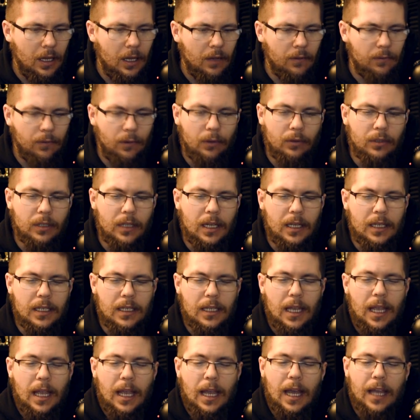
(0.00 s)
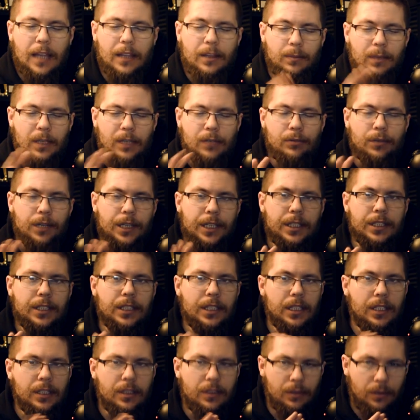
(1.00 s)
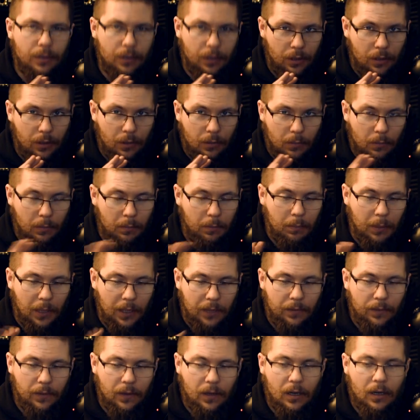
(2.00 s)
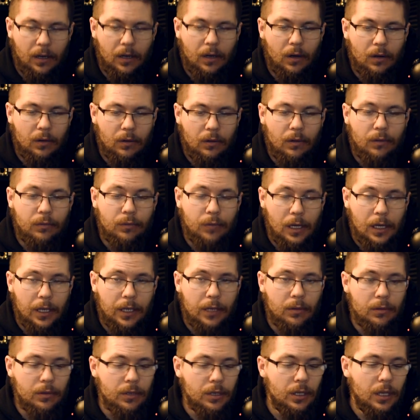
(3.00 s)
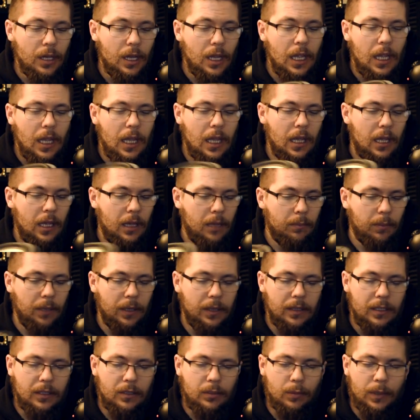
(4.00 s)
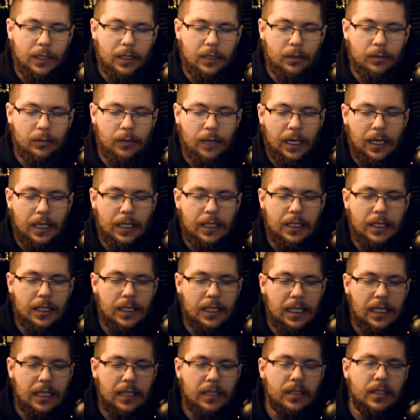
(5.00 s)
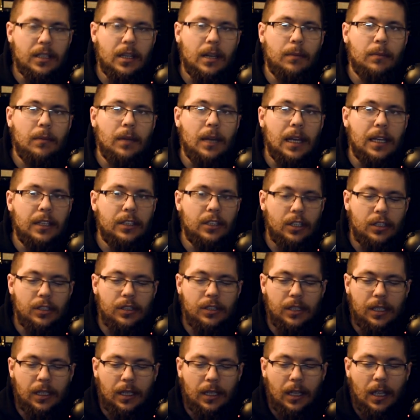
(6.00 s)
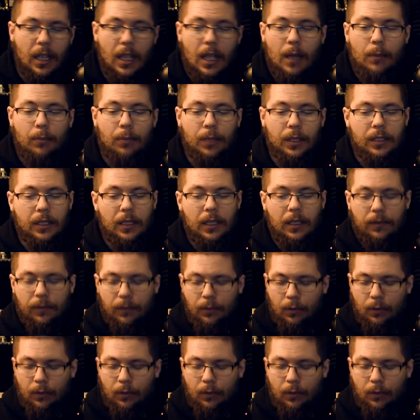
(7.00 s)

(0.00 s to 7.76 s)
front end, and the mid-range is by far really good, but the tweeter range needs some adjusting. But if